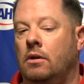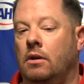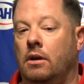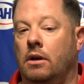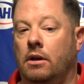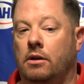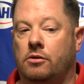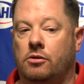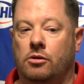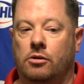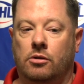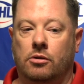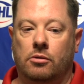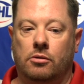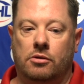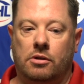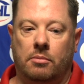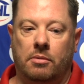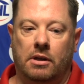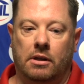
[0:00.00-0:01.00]
it's
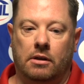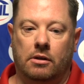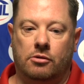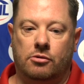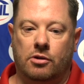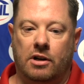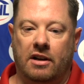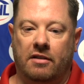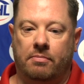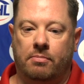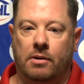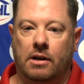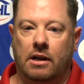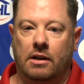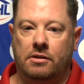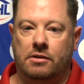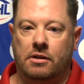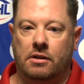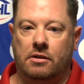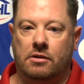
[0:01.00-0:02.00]
huge. I mean, the draft
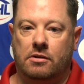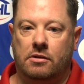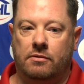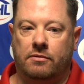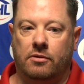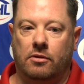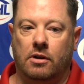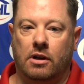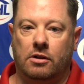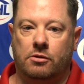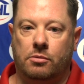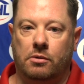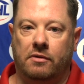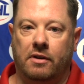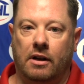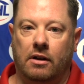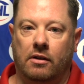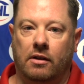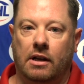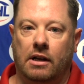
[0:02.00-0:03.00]
process for us, we've
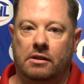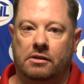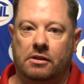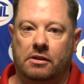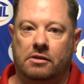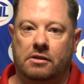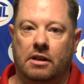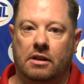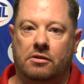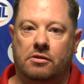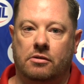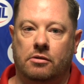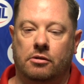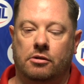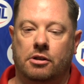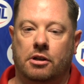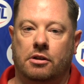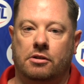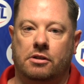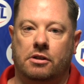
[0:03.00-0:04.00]
had a lot of success in New
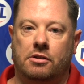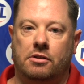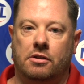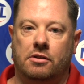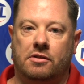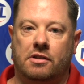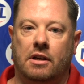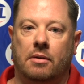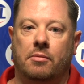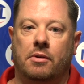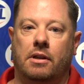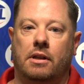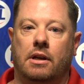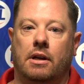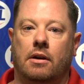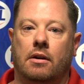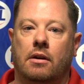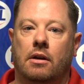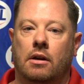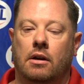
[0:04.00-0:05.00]
Jersey since I've been
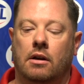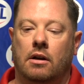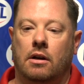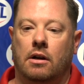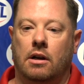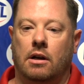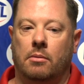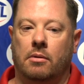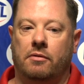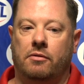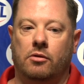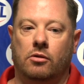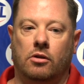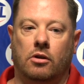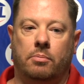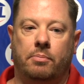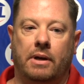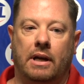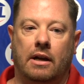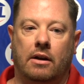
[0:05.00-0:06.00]
there. Um, if you
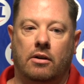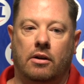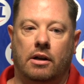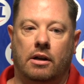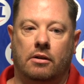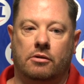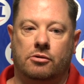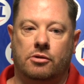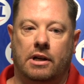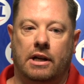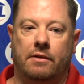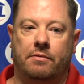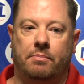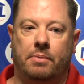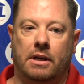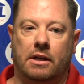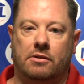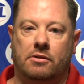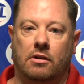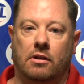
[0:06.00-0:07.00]
look back on our draft
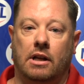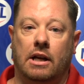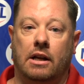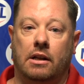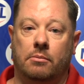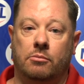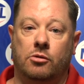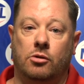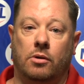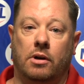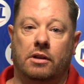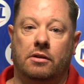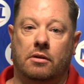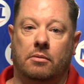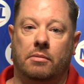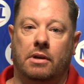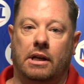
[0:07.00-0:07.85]
picks, a lot of them do end up